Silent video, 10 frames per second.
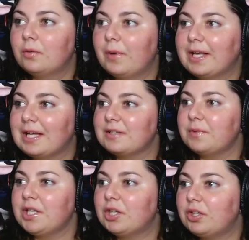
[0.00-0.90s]
Wait, guys, I
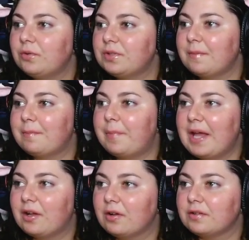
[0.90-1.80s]
want to cue some
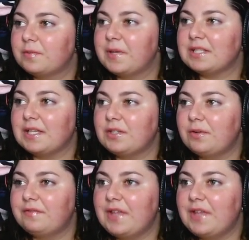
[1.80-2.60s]
bangers because I don't have